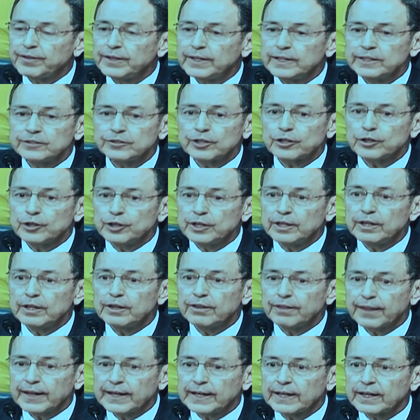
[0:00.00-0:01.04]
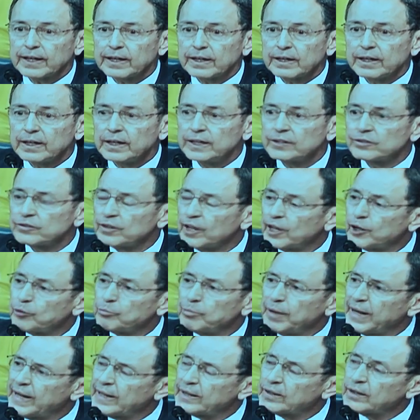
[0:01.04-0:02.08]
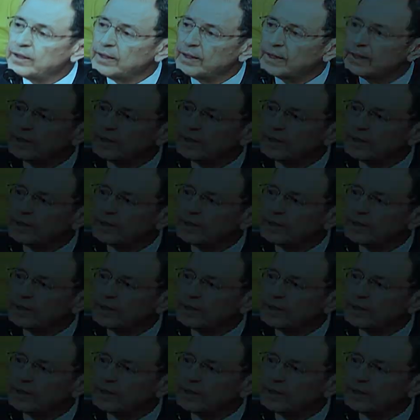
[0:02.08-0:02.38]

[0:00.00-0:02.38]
is a good thing. It's not a bad thing.